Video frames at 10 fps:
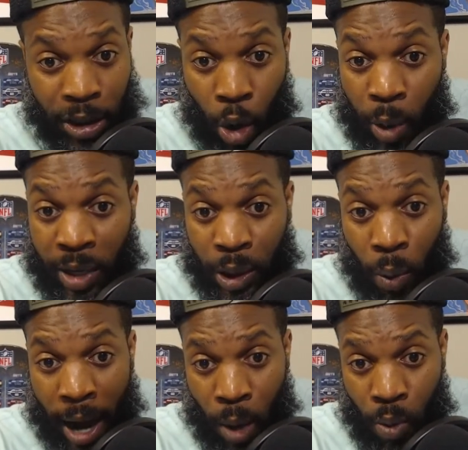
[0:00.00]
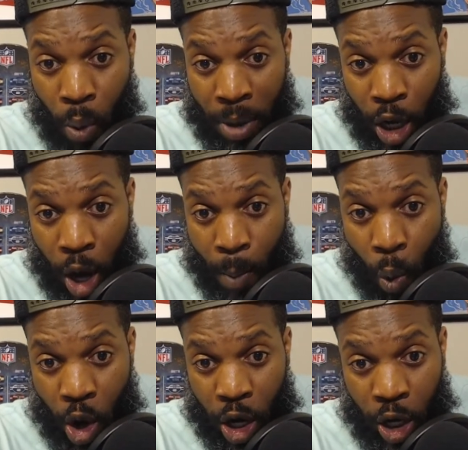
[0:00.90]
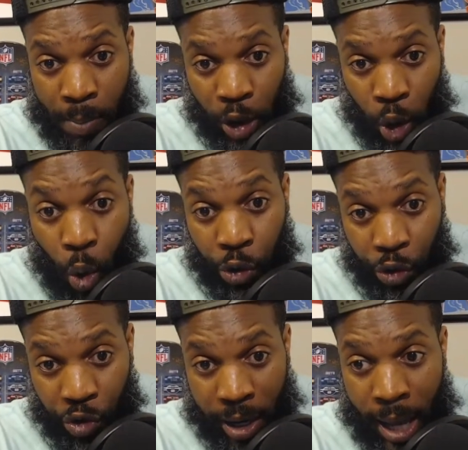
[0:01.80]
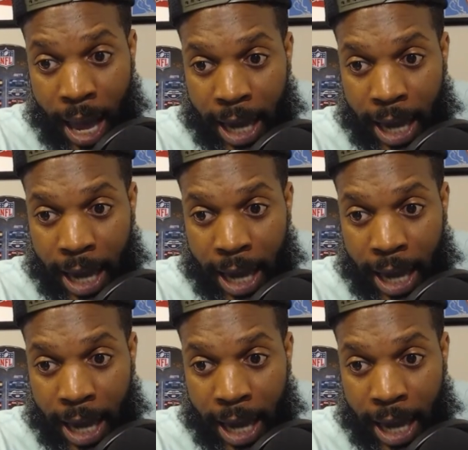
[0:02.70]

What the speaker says: Only reason why he won't be number one or number two or three